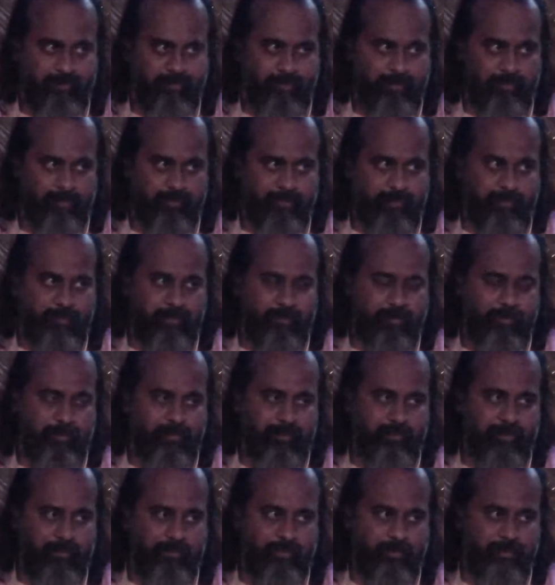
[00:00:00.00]
man,
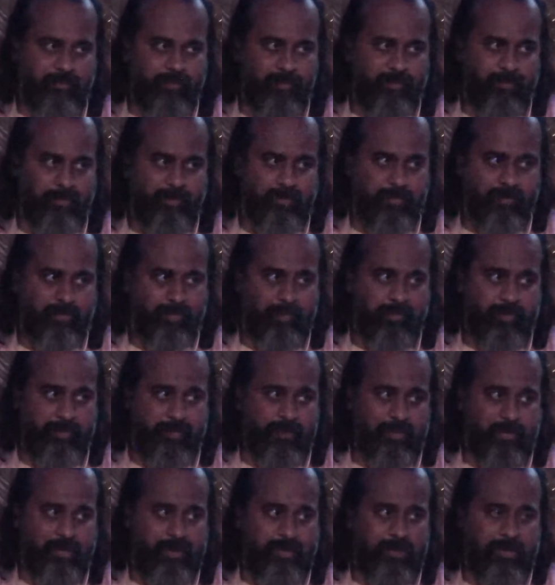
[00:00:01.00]
I have to,
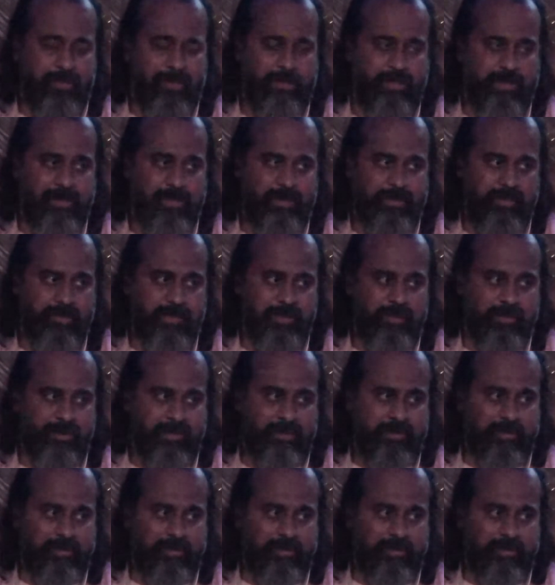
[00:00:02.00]
even